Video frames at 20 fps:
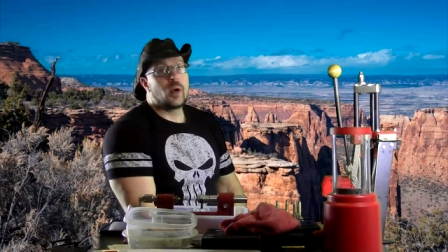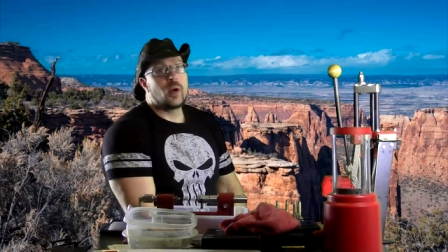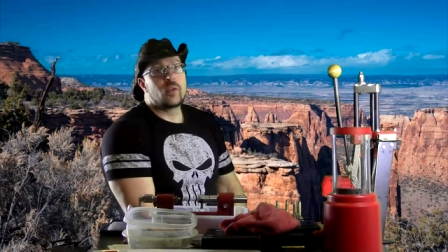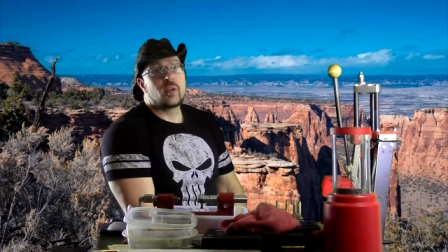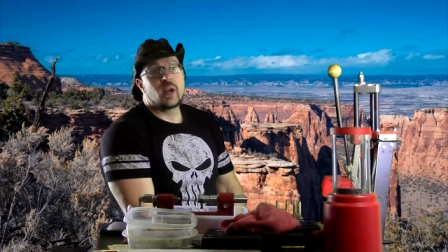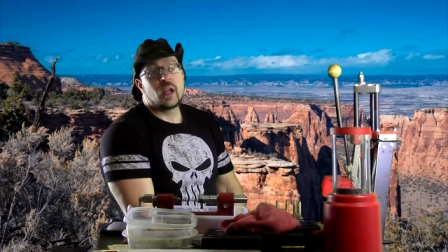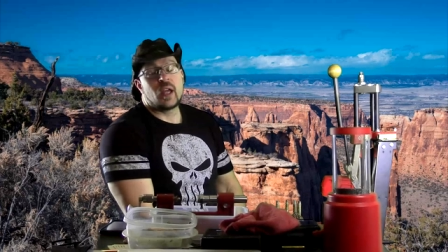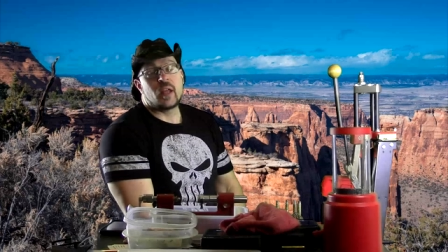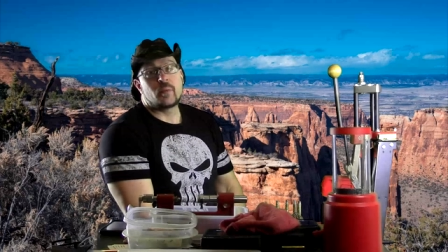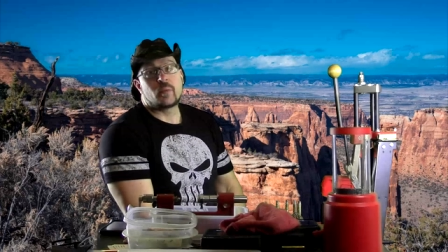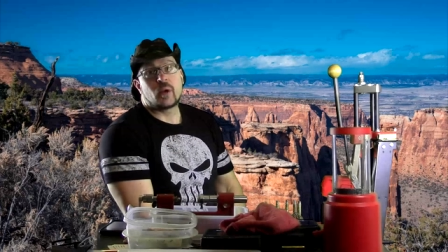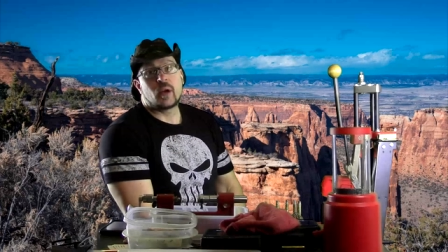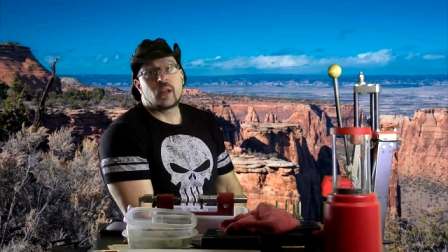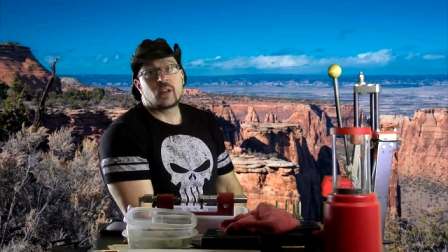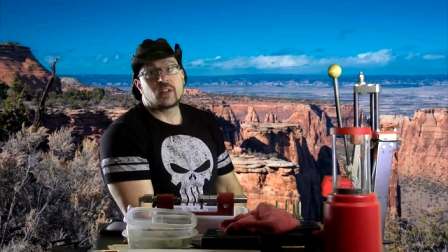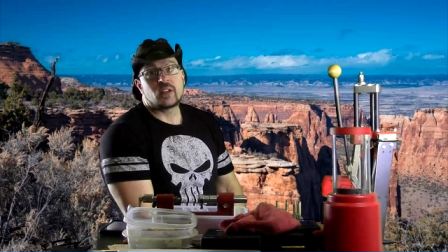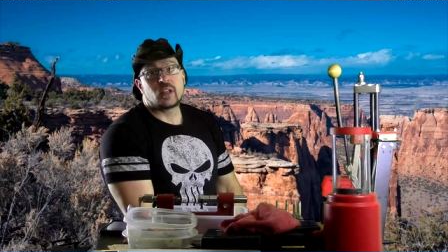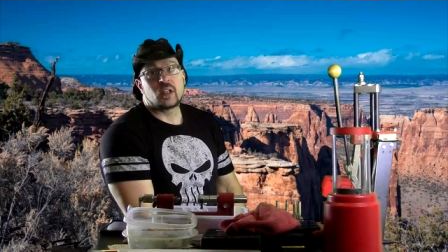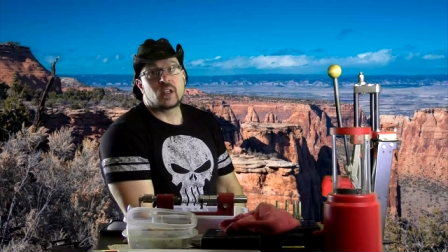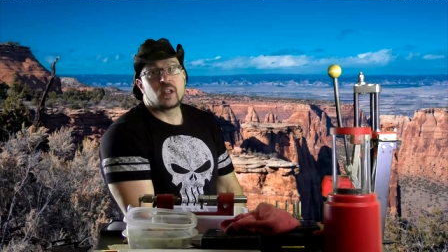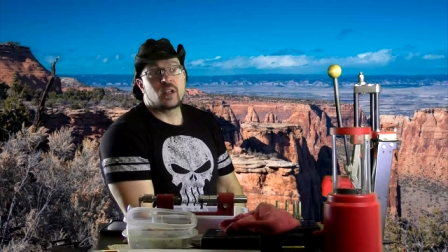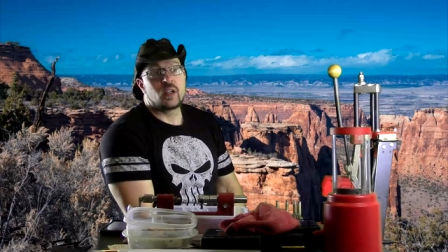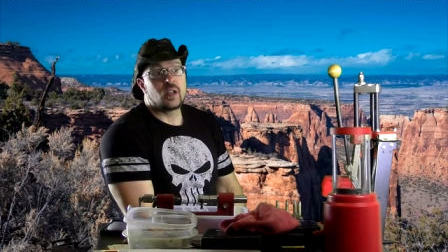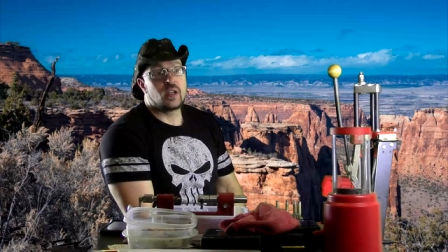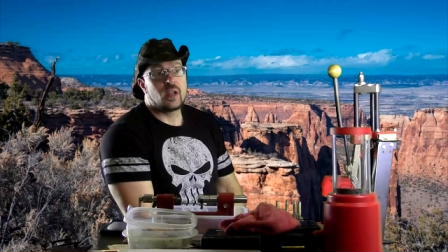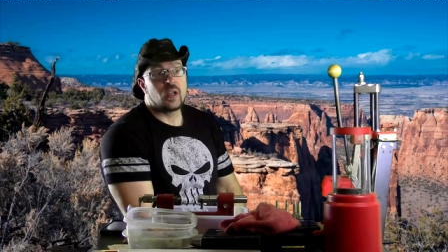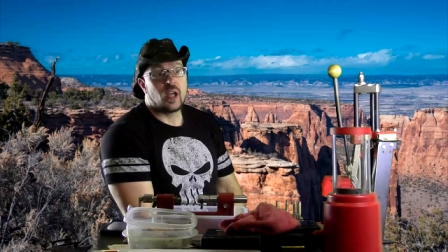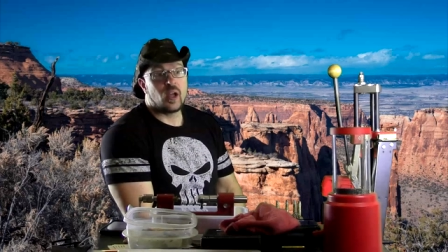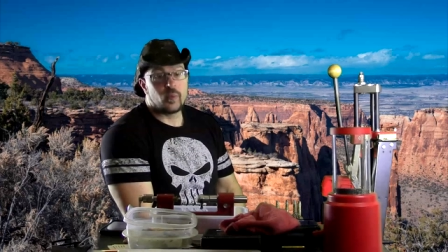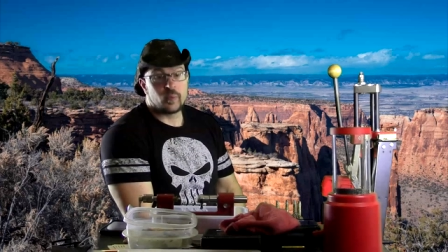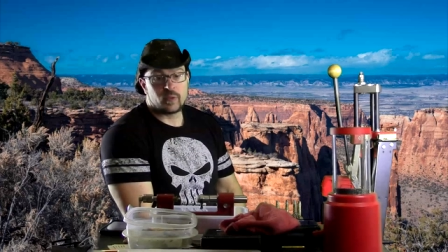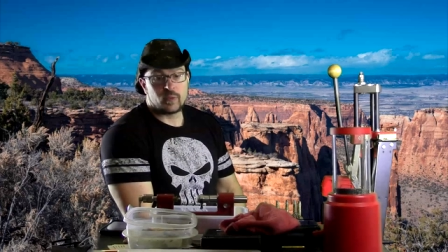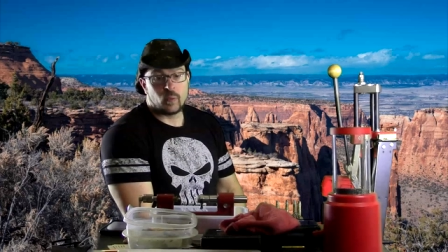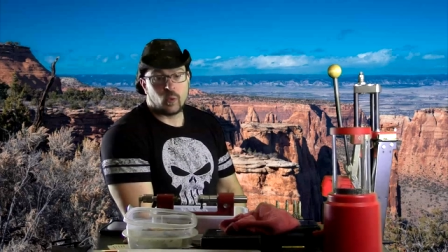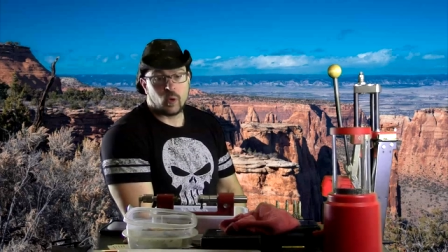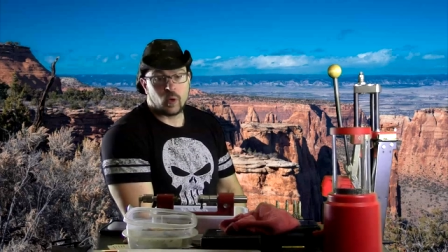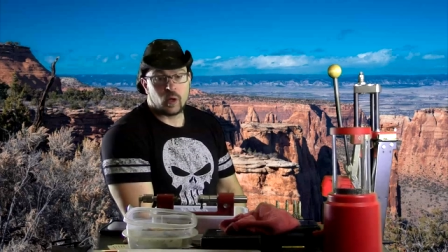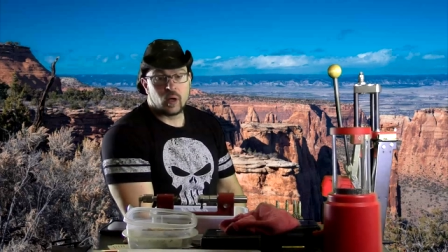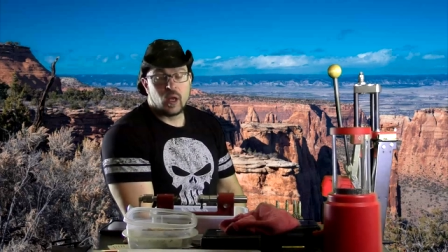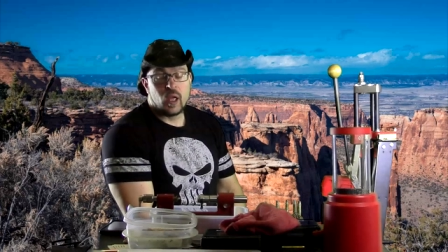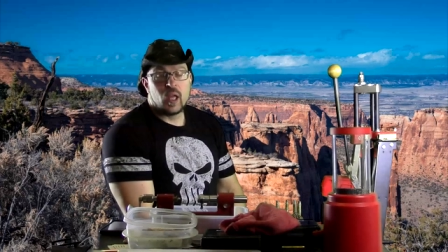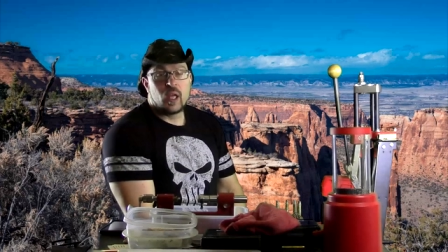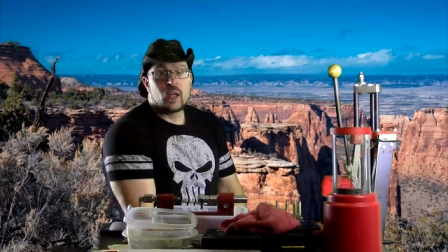overhead pressing helps more.